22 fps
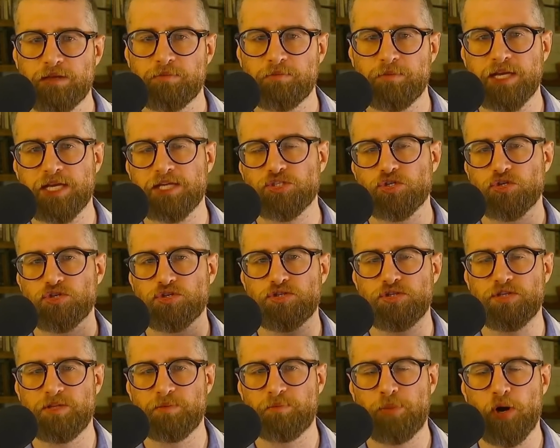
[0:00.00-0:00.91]
Because there's
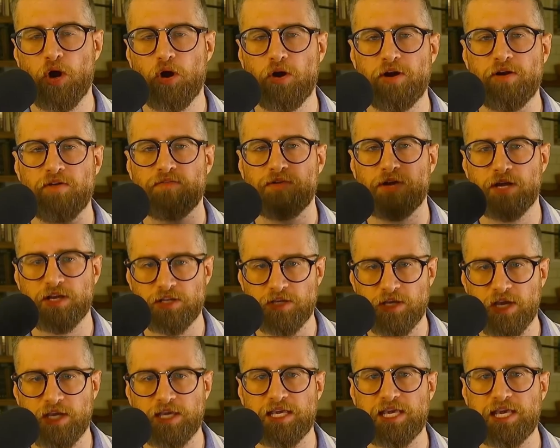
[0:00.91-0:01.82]
the part of a
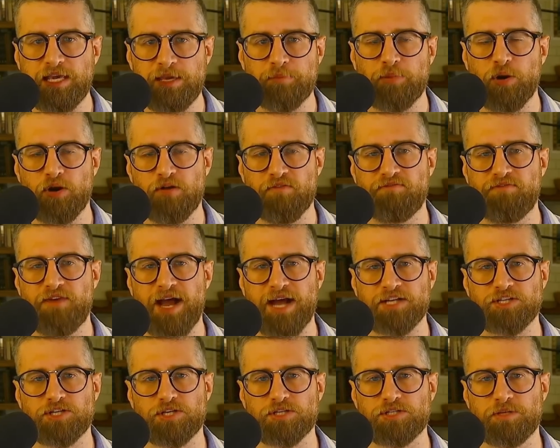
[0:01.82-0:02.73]
key part of
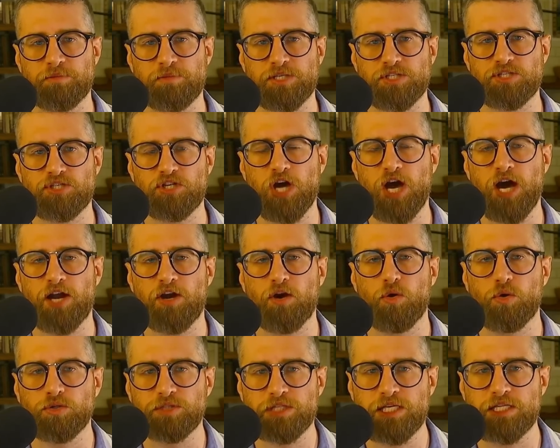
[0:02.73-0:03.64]
fascism is not
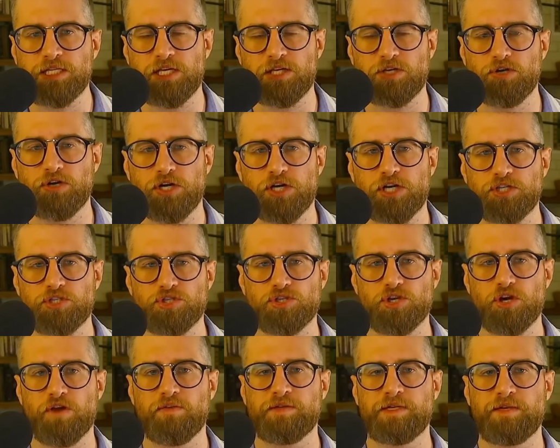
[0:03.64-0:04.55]
only that you're a
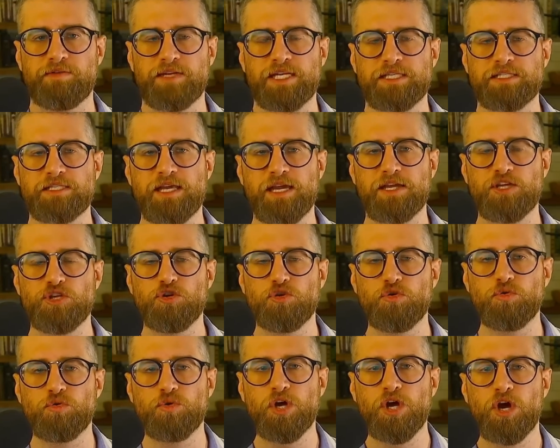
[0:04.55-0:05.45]
conservative, it is that
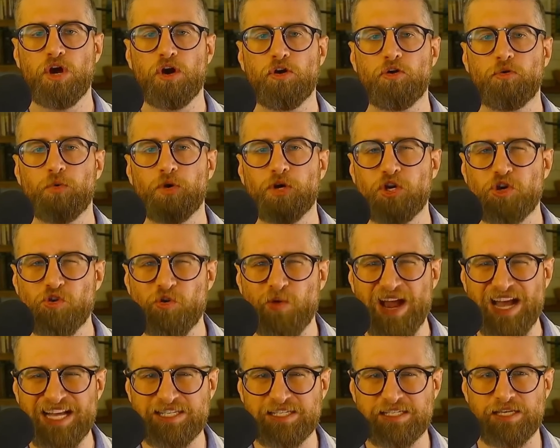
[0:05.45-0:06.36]
you are
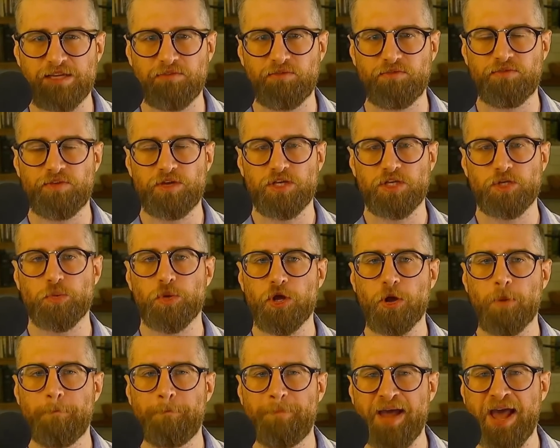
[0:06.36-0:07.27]
regressive. You want
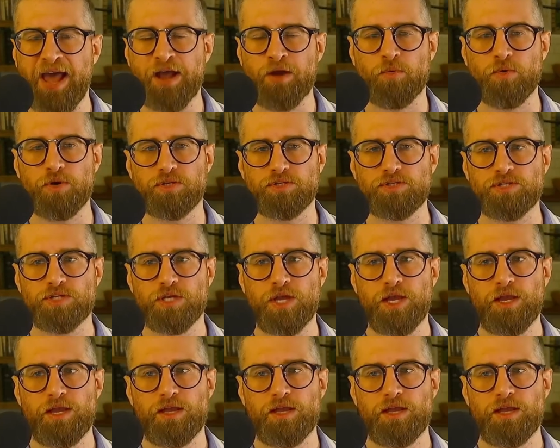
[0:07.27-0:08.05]
to go backwards.